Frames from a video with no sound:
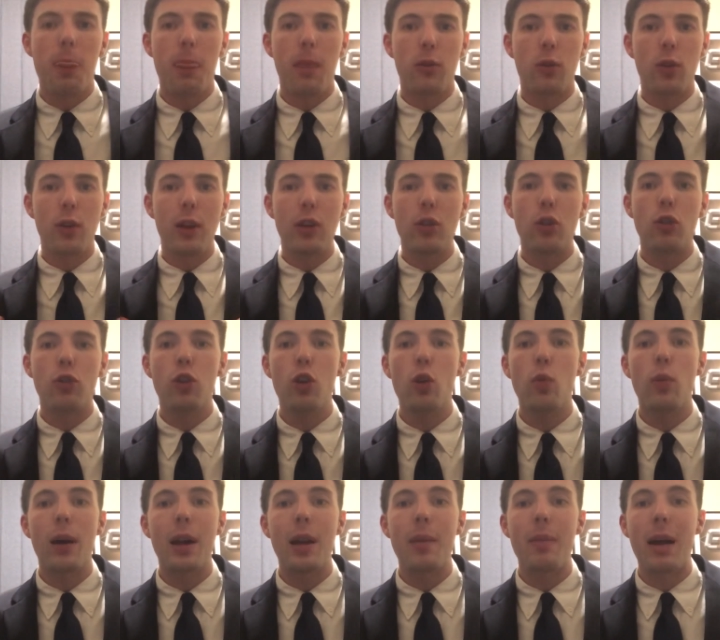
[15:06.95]
So these are two
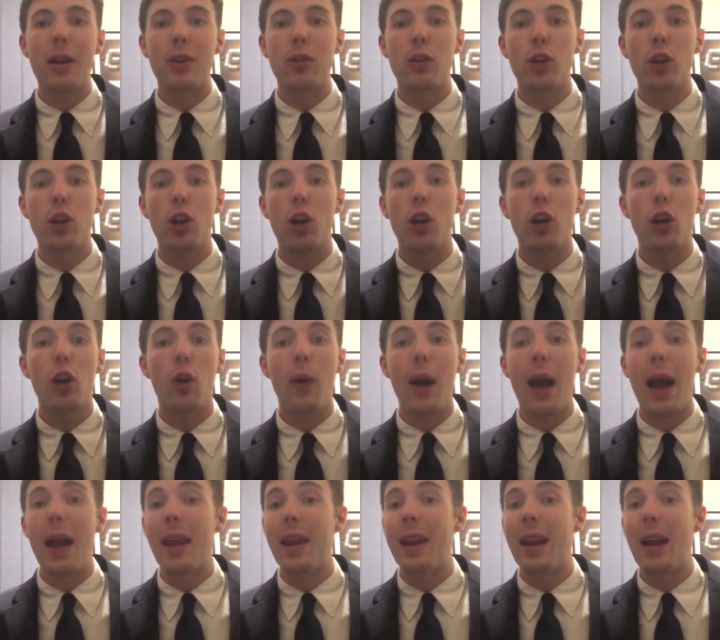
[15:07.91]
running backs that are going to go
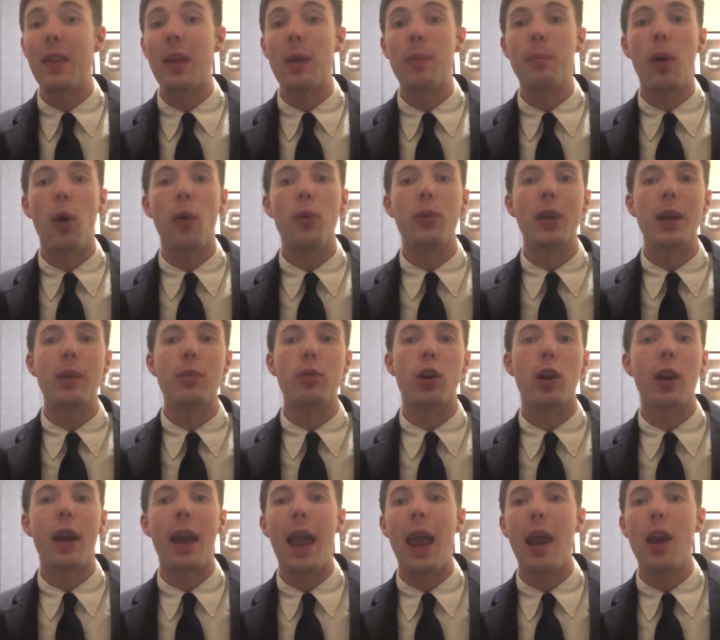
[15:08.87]
at it, and I think both teams are
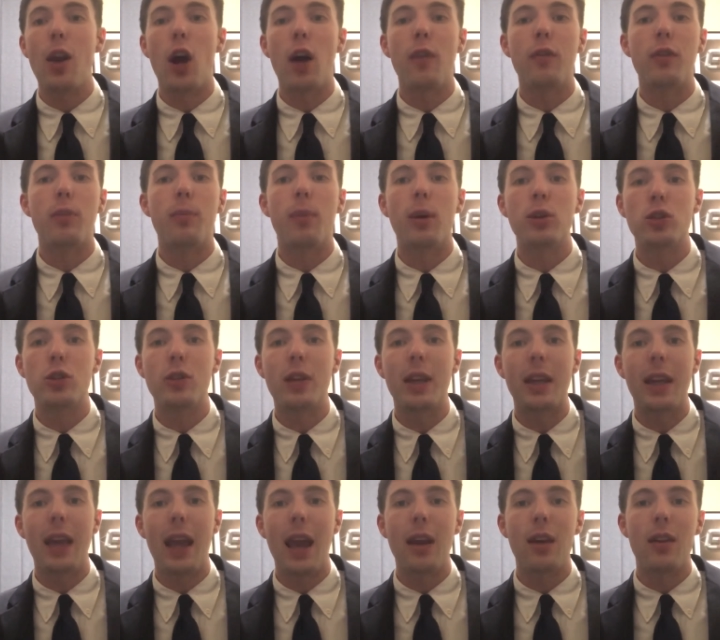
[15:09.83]
going to hand off as much as
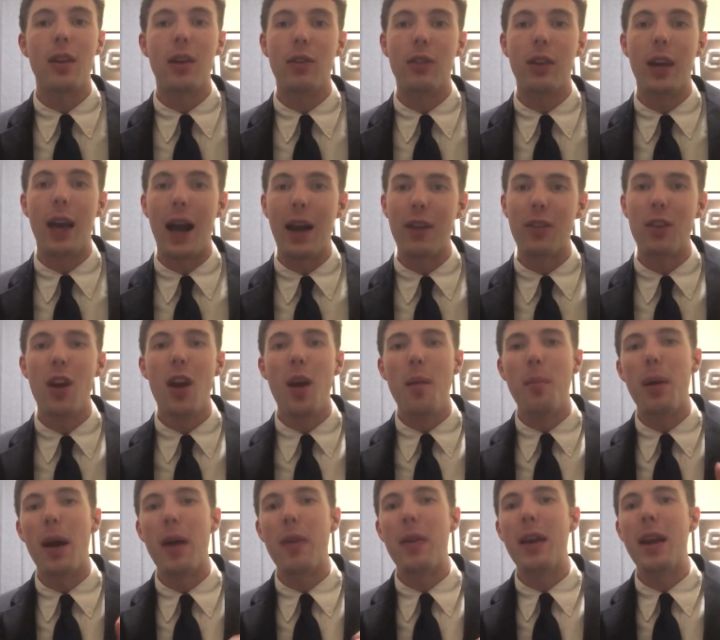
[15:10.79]
they can to these guys.
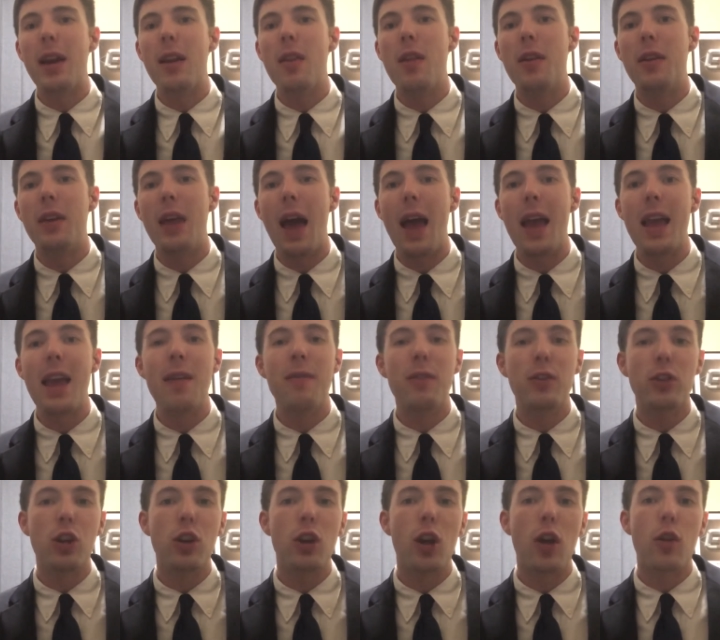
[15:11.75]
But at the end of the day, if
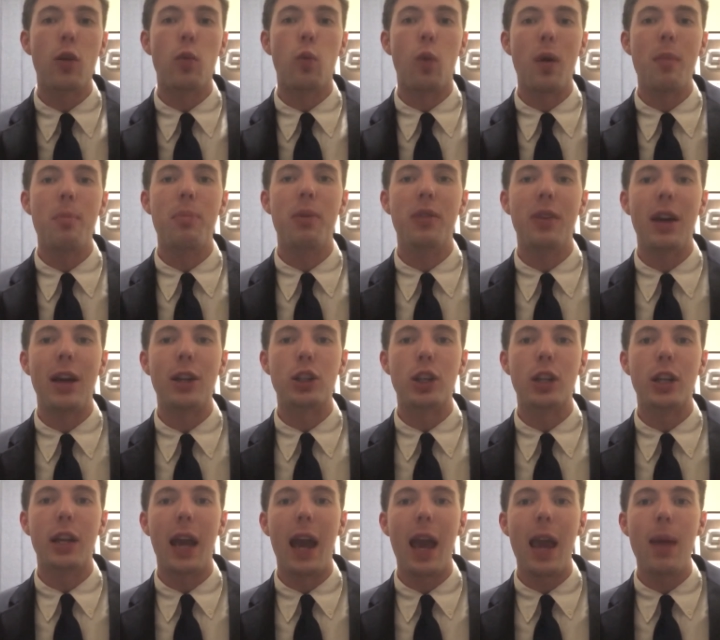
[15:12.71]
it's another one
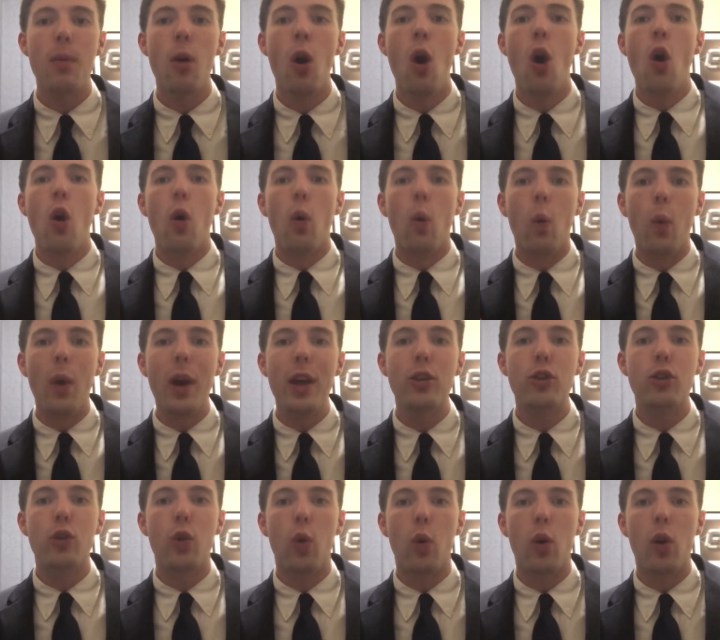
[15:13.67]
possession game,
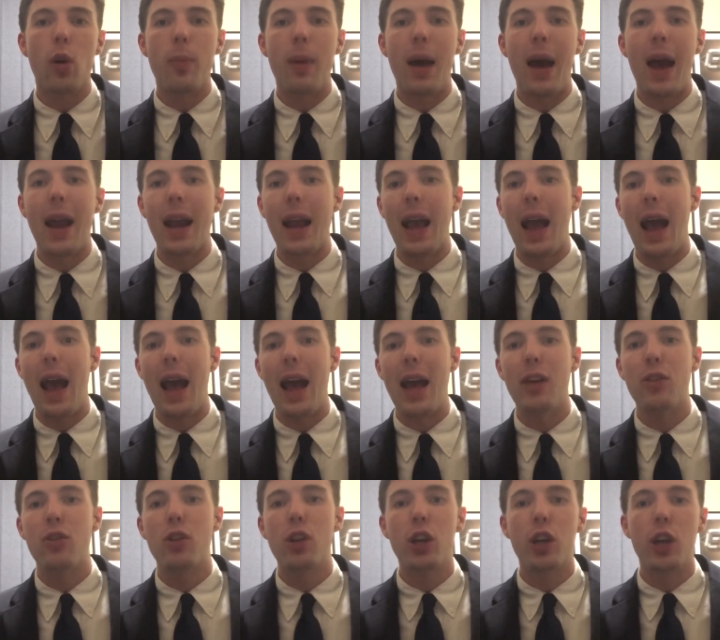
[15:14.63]
which quarterback
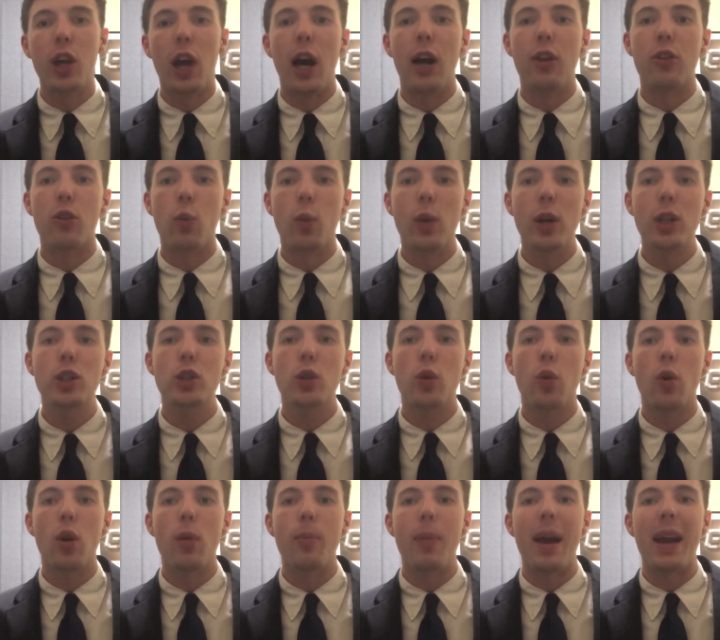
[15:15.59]
has the guts, which
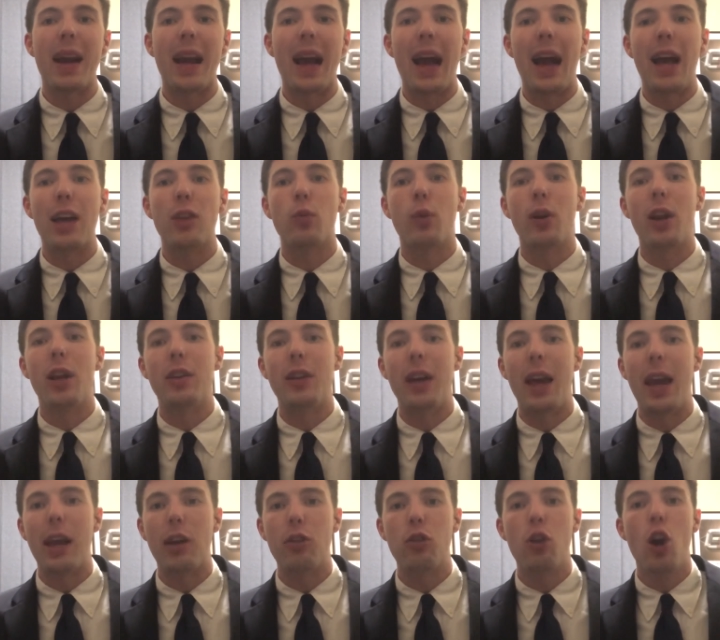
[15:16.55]
quarterback has what it
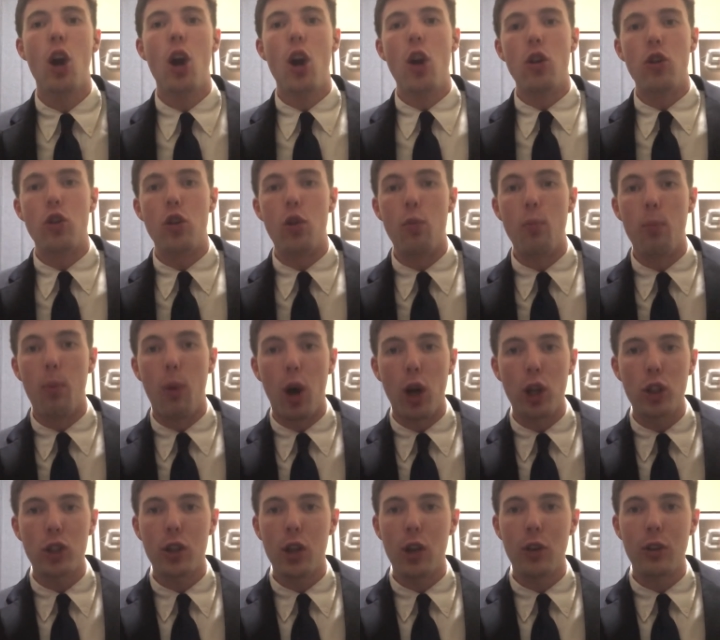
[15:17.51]
takes to
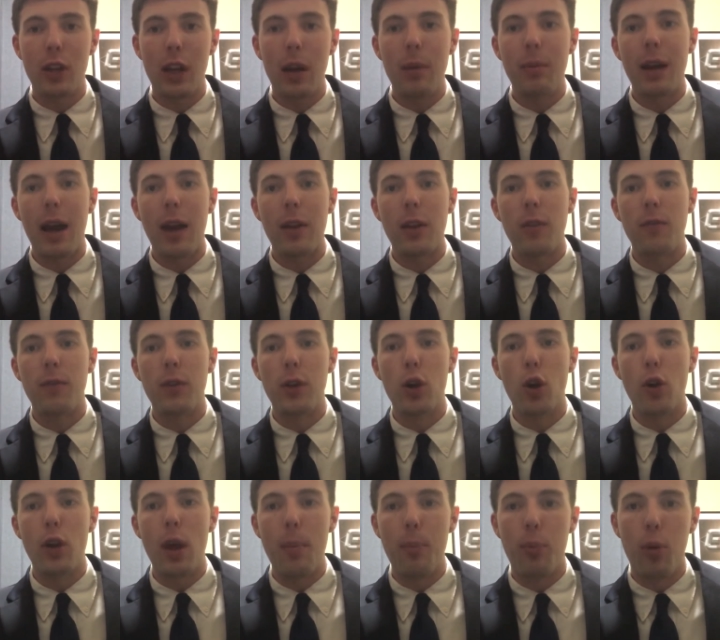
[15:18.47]
march their team down the
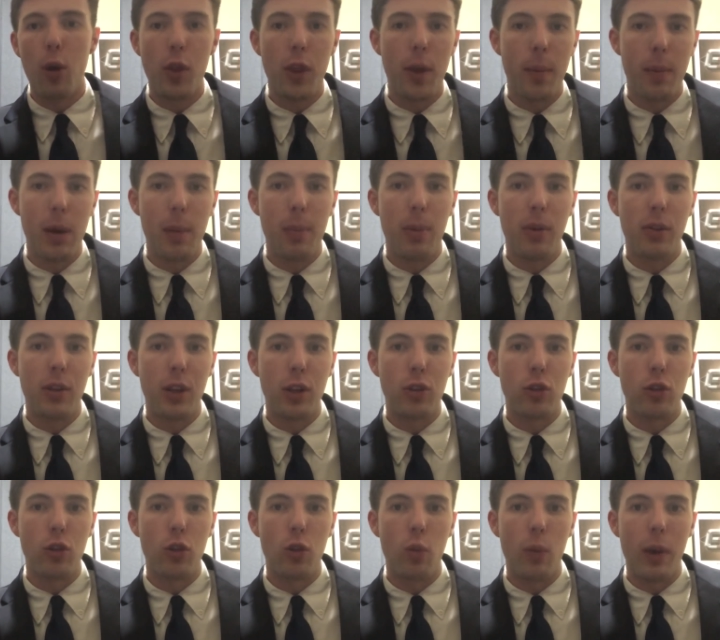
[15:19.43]
field and put them in a
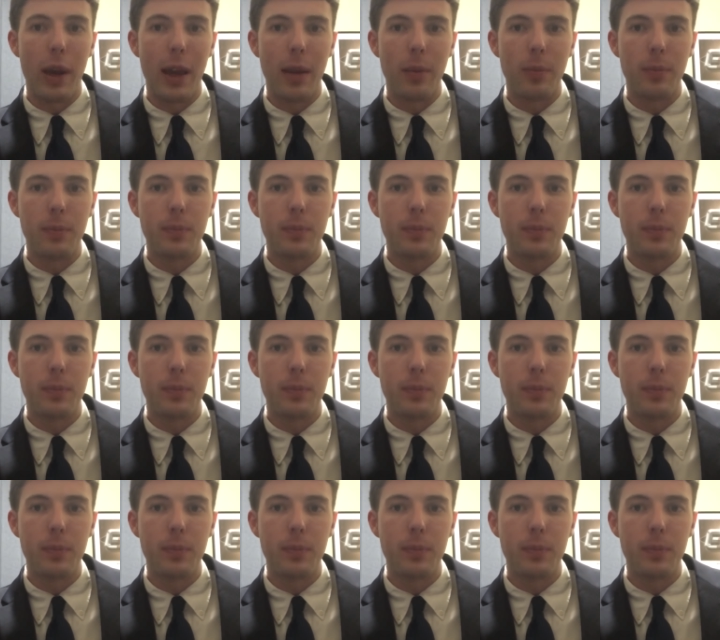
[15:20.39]
position to win?